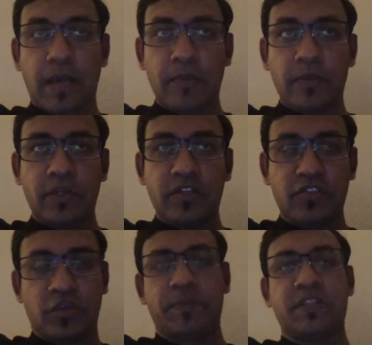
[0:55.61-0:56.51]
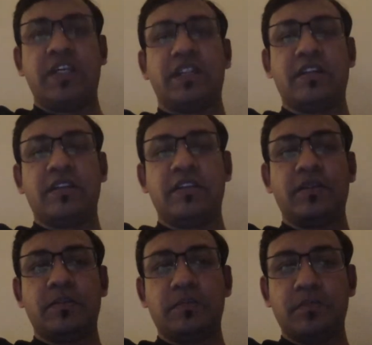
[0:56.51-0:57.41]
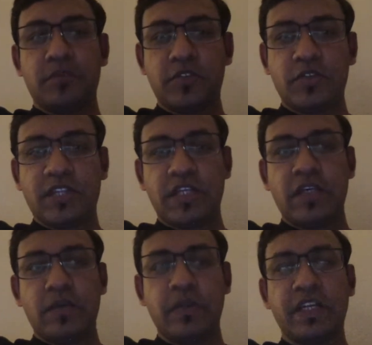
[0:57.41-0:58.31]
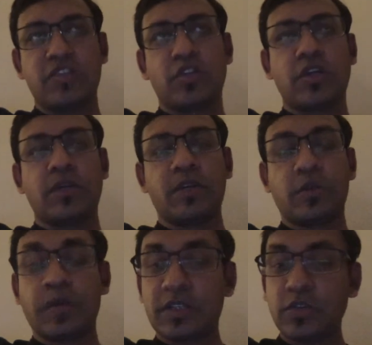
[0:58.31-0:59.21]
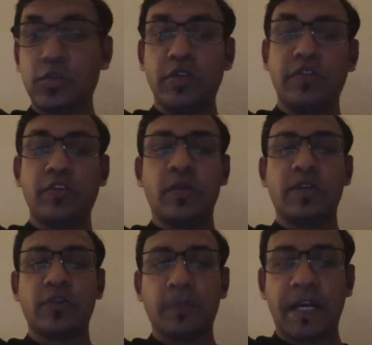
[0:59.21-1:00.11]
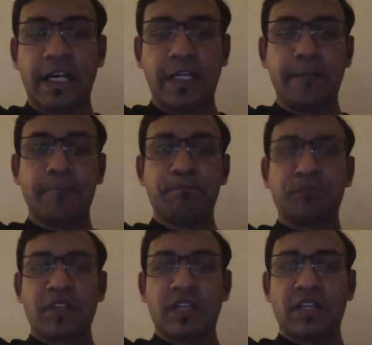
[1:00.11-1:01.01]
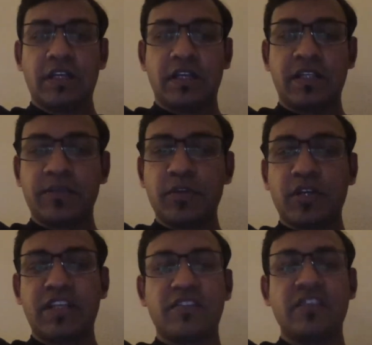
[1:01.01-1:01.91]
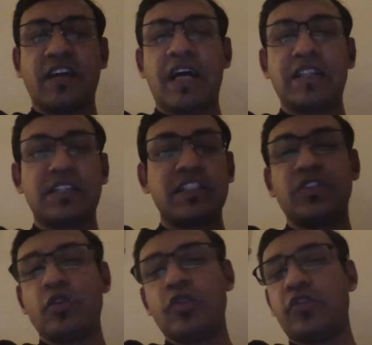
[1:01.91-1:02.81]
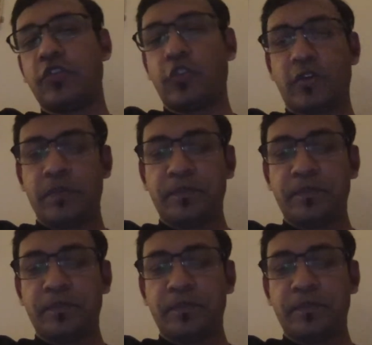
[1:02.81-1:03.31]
We stopped there. Today we can talk about what to do if you want to buy cryptocurrencies other than those four.